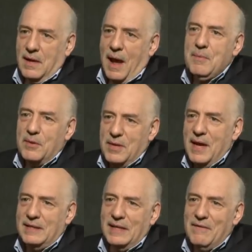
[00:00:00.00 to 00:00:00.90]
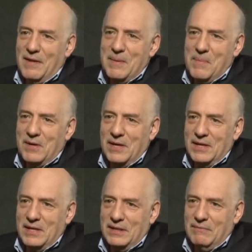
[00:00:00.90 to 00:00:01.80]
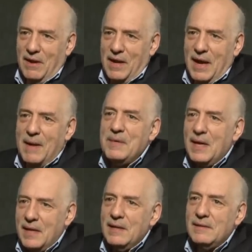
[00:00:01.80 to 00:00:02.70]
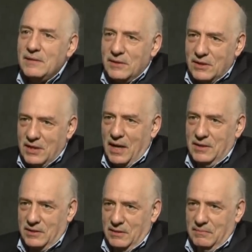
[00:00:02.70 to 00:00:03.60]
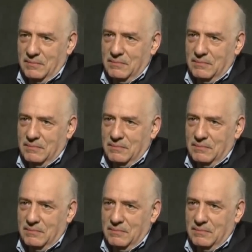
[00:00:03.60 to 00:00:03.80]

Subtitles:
I'm not there to give anybody an easy ride. I'm there to challenge them.